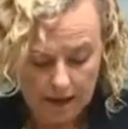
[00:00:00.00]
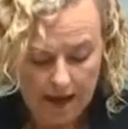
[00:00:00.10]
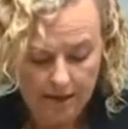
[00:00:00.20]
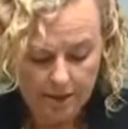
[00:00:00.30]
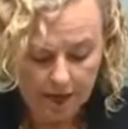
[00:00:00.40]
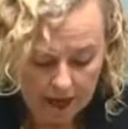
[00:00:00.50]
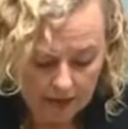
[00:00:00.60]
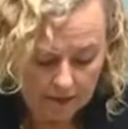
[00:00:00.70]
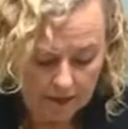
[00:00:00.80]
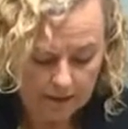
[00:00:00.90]
and
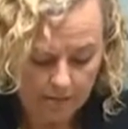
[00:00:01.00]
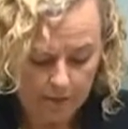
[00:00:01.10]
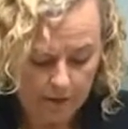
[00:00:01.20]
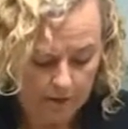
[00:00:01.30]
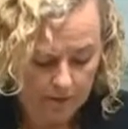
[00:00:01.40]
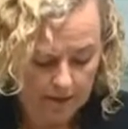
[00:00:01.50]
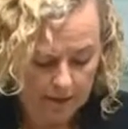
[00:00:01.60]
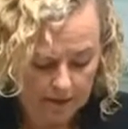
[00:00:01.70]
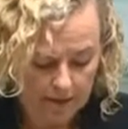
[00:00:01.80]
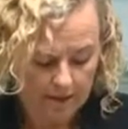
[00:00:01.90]
tens of bills,
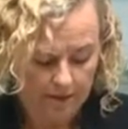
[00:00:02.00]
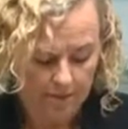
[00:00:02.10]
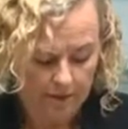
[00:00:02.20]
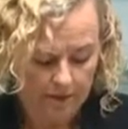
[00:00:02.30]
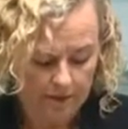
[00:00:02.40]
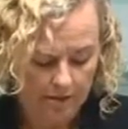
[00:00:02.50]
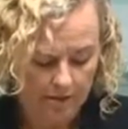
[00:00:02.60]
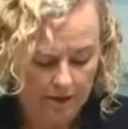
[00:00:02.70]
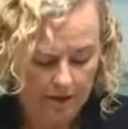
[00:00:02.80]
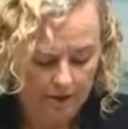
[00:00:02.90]
dozens of bills
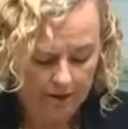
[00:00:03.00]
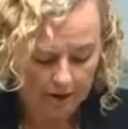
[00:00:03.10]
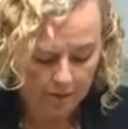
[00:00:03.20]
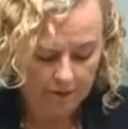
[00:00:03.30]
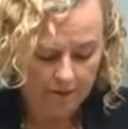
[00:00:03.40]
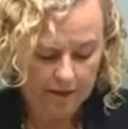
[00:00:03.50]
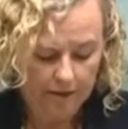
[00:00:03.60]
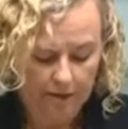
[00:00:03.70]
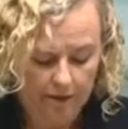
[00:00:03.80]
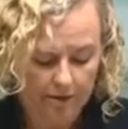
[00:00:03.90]
that the government have
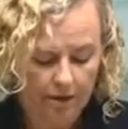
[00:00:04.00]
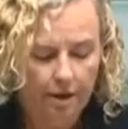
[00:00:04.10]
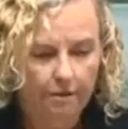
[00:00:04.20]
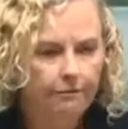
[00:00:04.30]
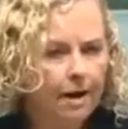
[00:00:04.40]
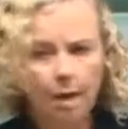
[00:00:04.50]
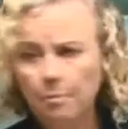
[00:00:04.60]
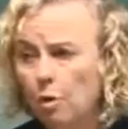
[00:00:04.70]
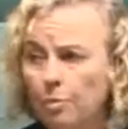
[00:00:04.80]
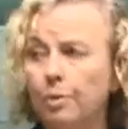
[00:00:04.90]
considered far
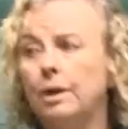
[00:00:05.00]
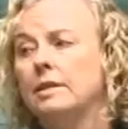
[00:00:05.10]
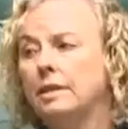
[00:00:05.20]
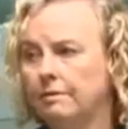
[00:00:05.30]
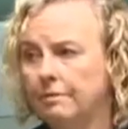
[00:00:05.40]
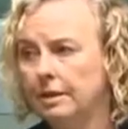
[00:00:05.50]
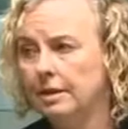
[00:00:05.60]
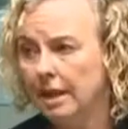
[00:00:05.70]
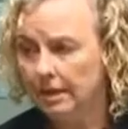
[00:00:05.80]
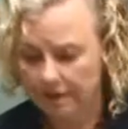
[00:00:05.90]
more pressing for
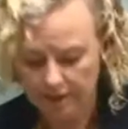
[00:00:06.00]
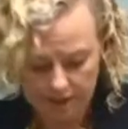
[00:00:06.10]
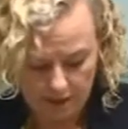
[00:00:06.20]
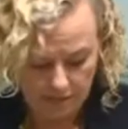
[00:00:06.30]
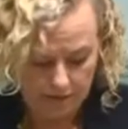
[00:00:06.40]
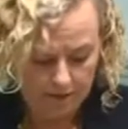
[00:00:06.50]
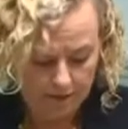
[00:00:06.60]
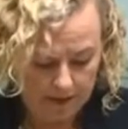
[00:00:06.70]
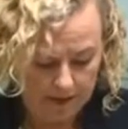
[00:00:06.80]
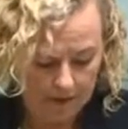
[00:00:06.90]
this House to deal with that have
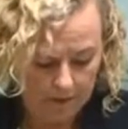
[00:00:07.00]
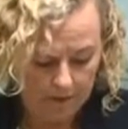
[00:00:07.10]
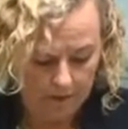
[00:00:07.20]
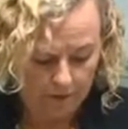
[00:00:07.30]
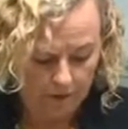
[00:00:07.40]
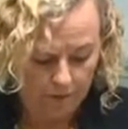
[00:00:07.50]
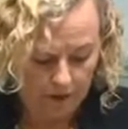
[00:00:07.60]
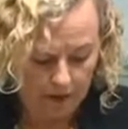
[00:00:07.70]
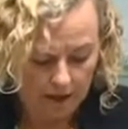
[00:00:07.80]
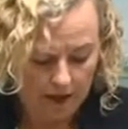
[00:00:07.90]
been coming before
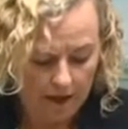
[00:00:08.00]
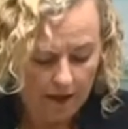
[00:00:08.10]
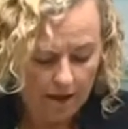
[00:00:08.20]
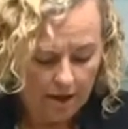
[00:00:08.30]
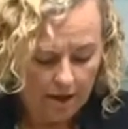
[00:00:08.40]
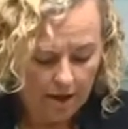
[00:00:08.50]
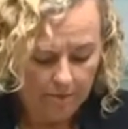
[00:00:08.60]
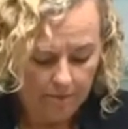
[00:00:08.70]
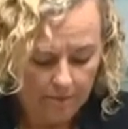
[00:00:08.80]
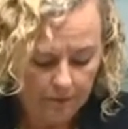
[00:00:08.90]
here.
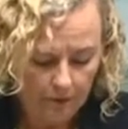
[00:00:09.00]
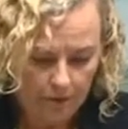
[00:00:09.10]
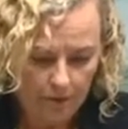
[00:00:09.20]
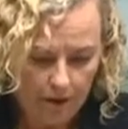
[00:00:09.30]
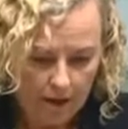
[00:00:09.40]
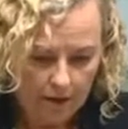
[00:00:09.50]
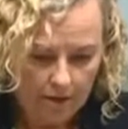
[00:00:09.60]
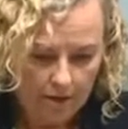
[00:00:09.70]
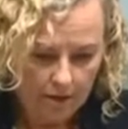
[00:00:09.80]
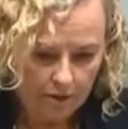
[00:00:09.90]
You know,
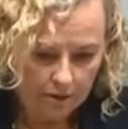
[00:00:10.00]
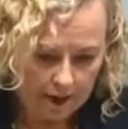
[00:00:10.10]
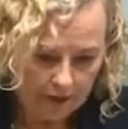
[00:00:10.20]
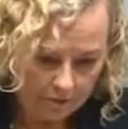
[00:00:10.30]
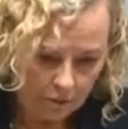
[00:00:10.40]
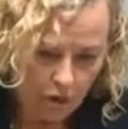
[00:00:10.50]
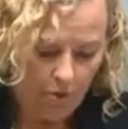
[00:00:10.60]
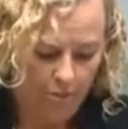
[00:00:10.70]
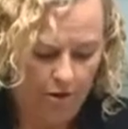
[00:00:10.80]
they have not